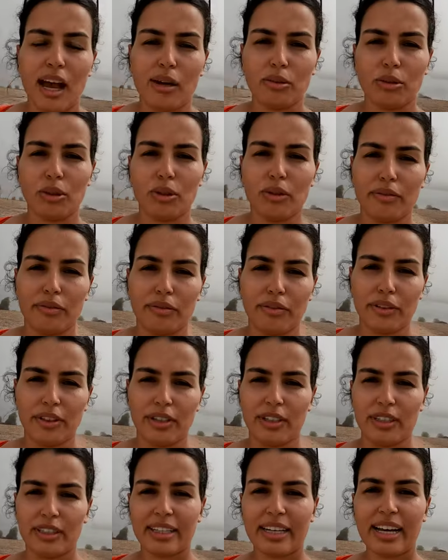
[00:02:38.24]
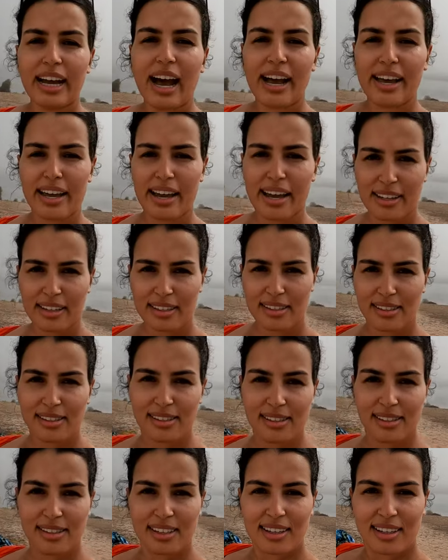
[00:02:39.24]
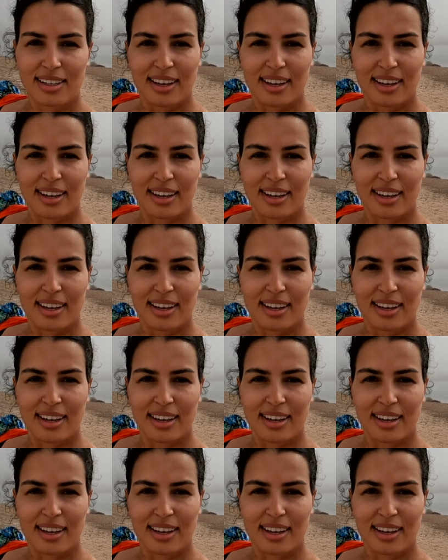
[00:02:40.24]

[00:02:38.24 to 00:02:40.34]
out of uh, the kayaks.